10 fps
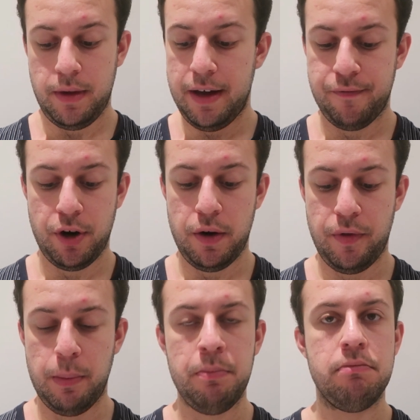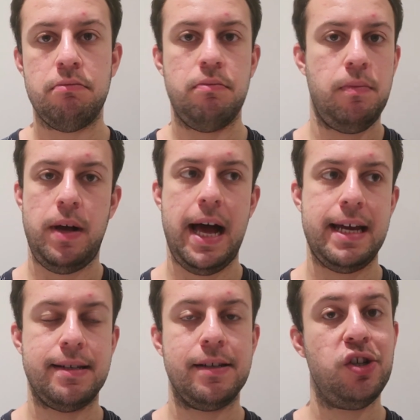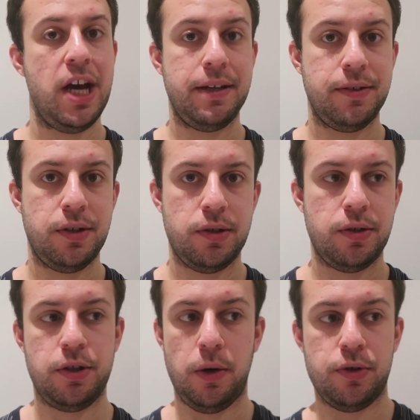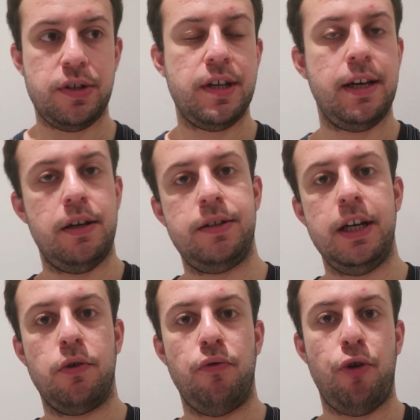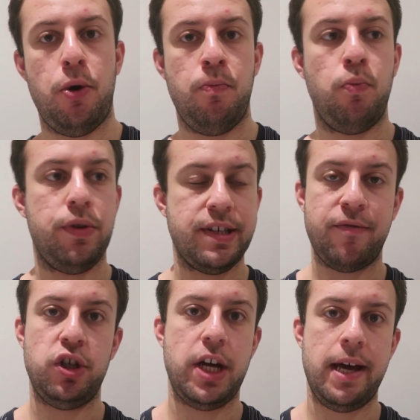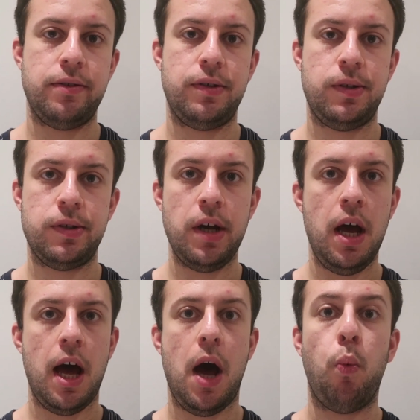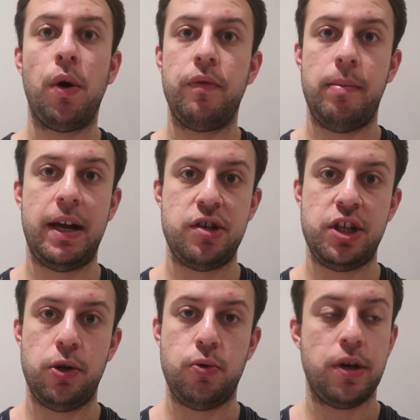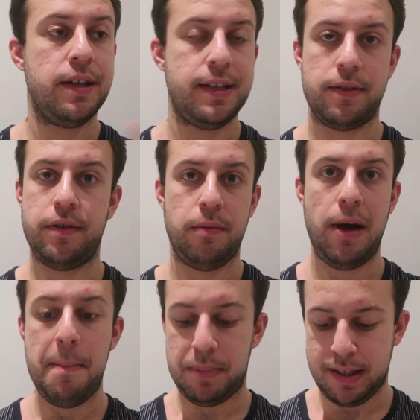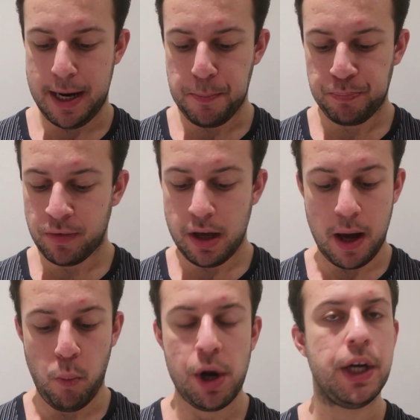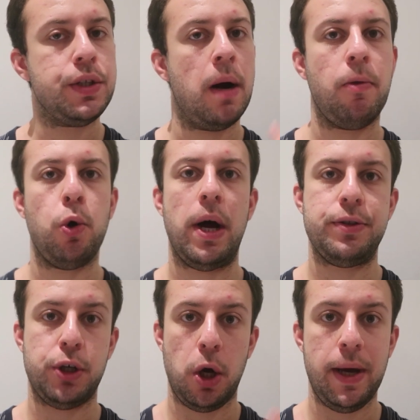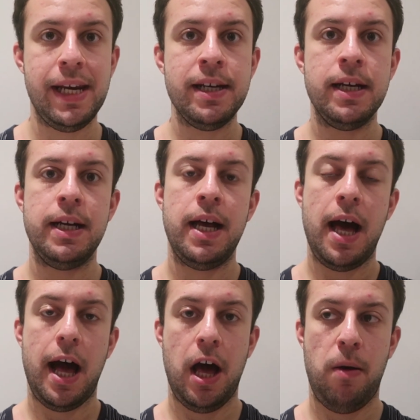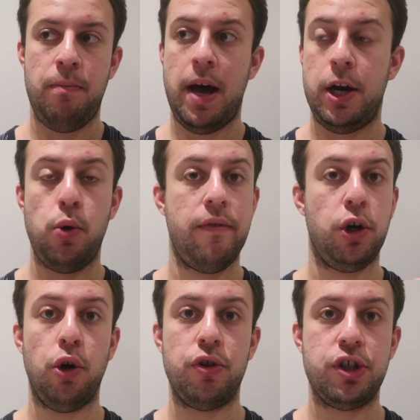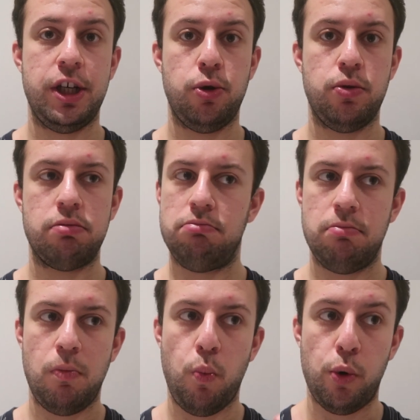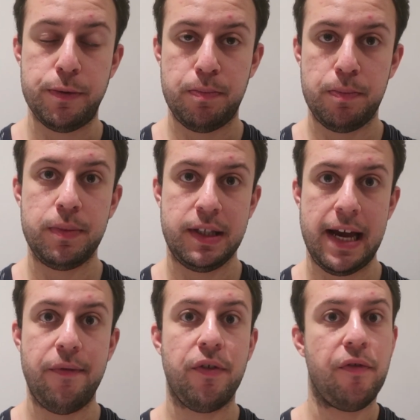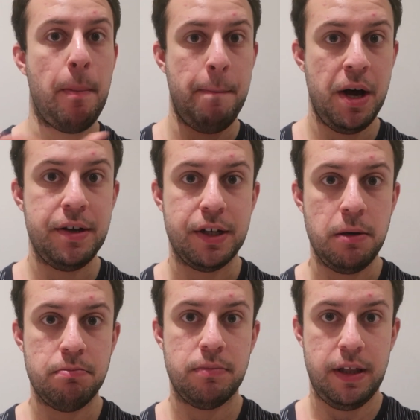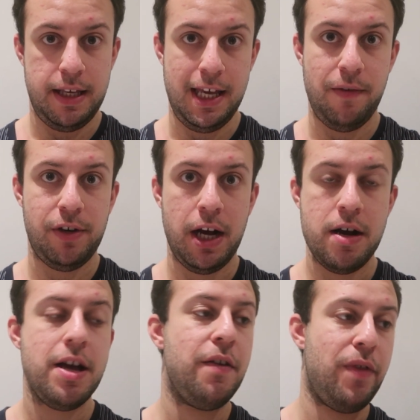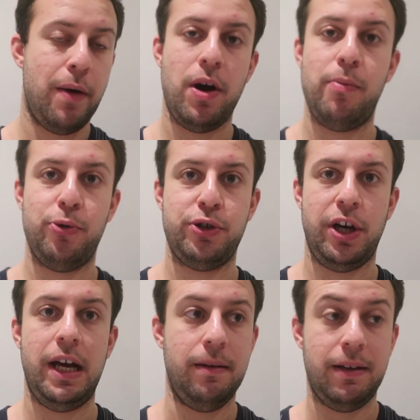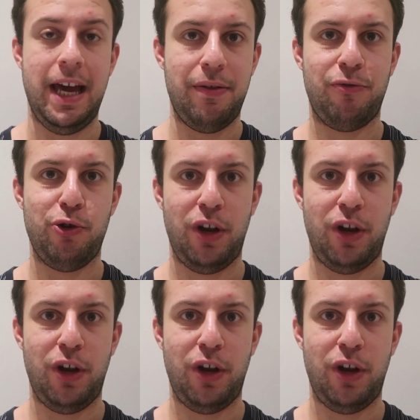in front of them had chests. There was a secret room with 7 chests. One of them had a shield, 6 of them were empty, and one at a time they all had to go in, and whoever got the shield was safe from murder in the evening if they were able to get through